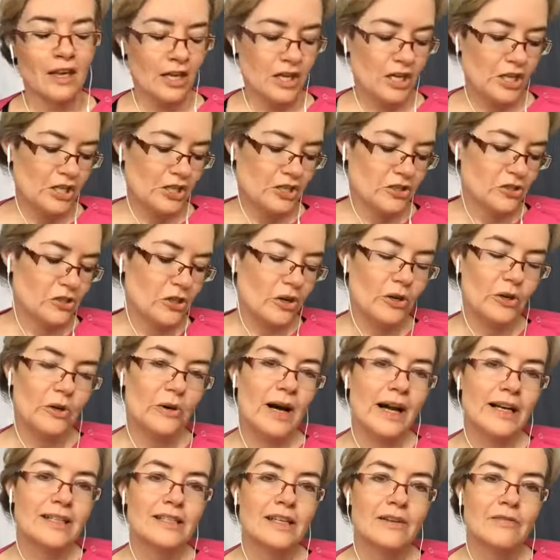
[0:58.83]
So I
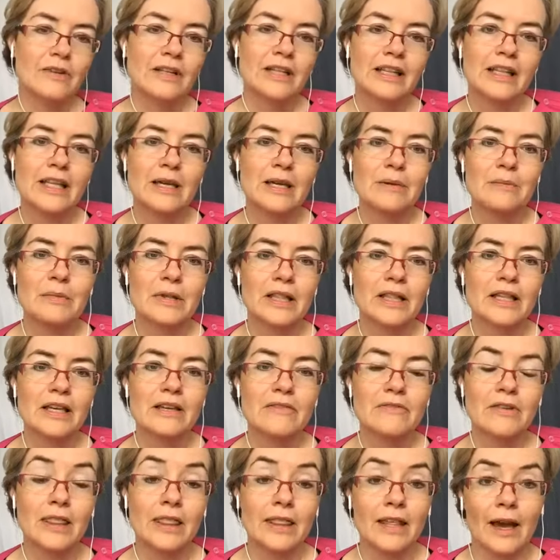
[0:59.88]
definitely believe
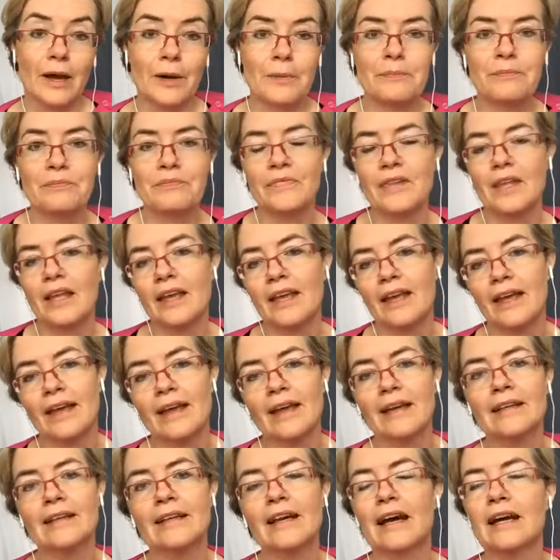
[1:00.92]
in that.
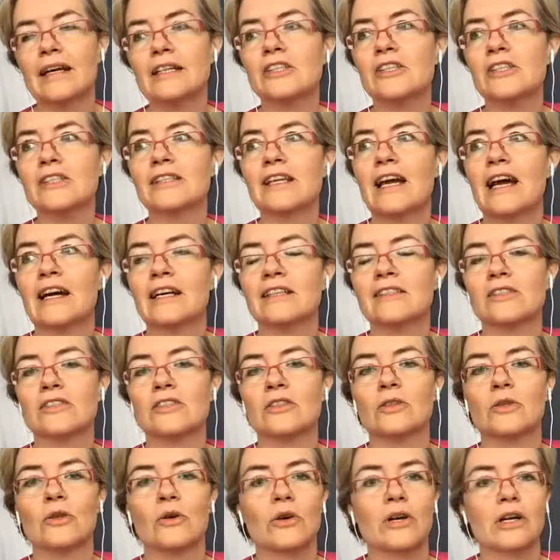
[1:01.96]
And I just asked the
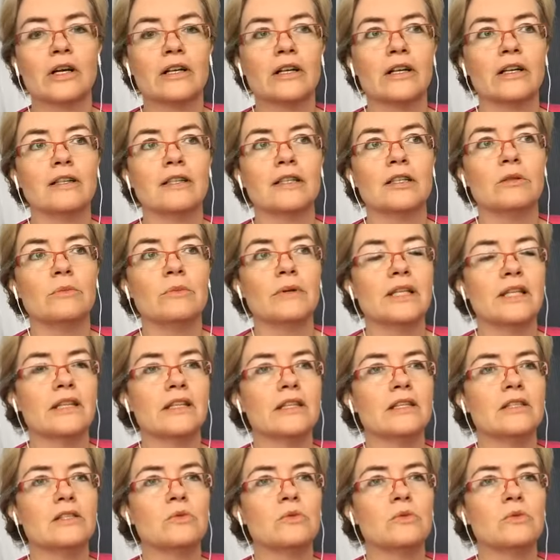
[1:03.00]
Lord a little bit this